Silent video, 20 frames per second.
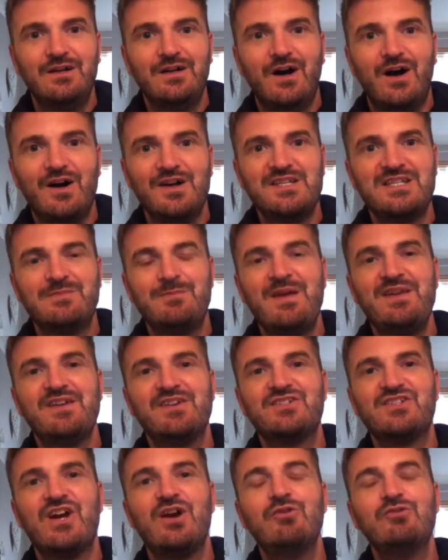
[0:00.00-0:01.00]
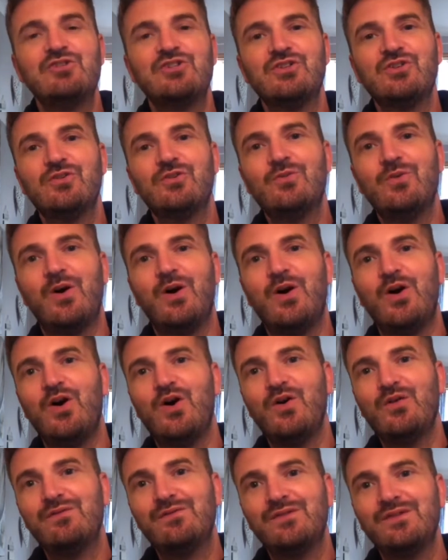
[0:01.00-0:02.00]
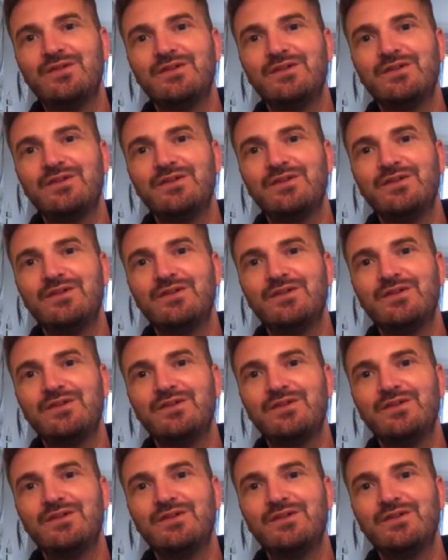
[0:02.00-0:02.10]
I spent a total of